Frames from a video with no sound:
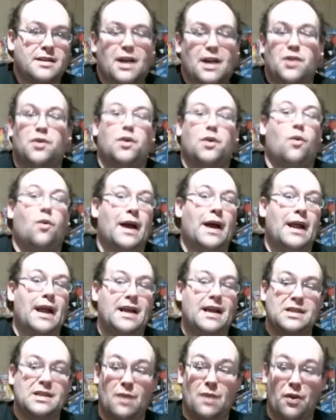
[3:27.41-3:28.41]
I don't know why it
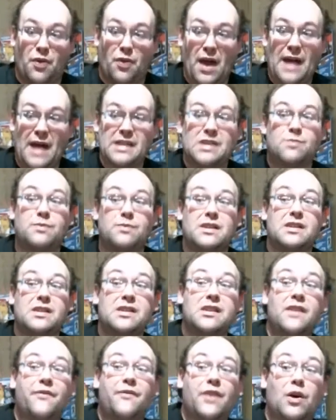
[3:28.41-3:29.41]
has to be that
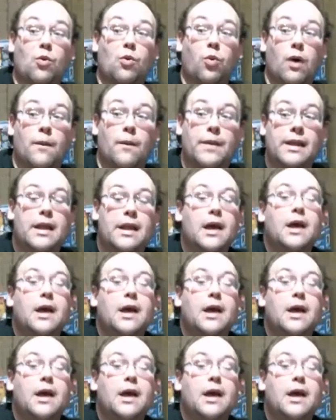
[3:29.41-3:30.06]
specific woman,